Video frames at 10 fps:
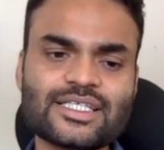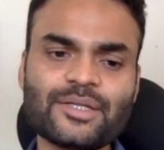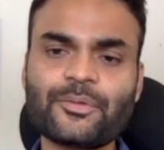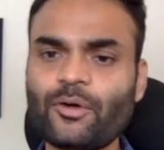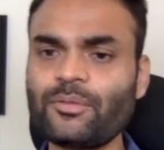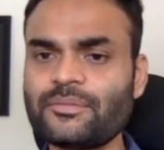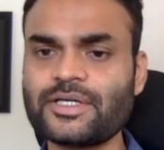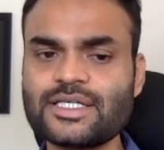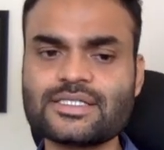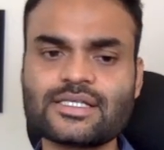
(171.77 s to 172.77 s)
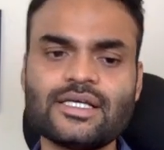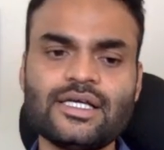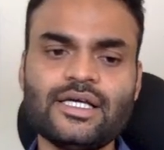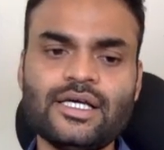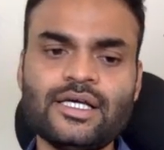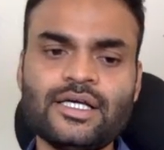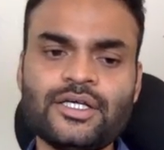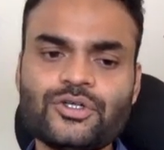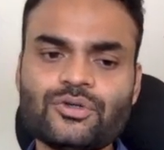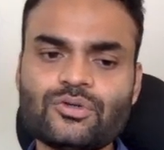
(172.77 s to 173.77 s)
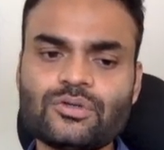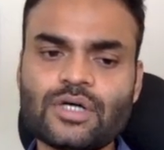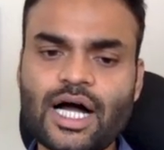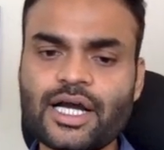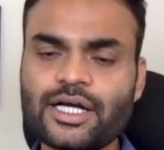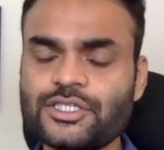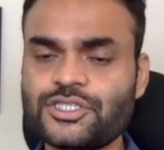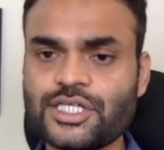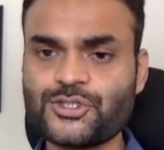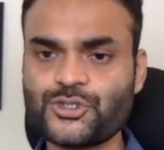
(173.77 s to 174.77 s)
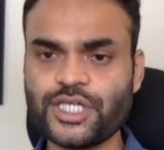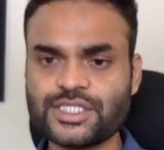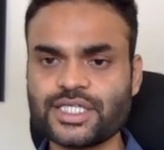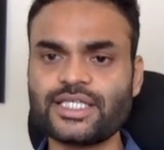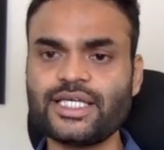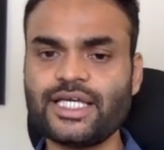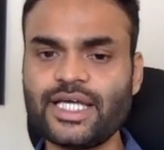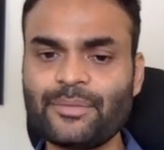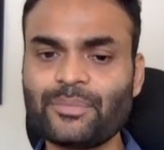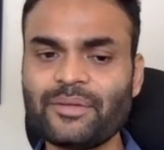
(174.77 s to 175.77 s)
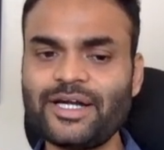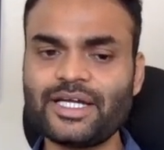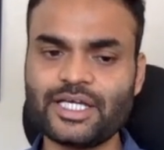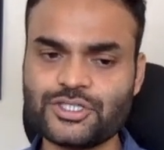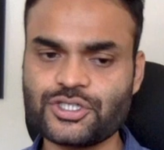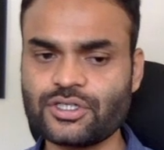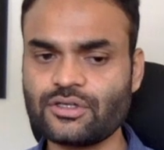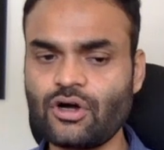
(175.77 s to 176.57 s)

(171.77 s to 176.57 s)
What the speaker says: See, the problem is you are just changing the implementation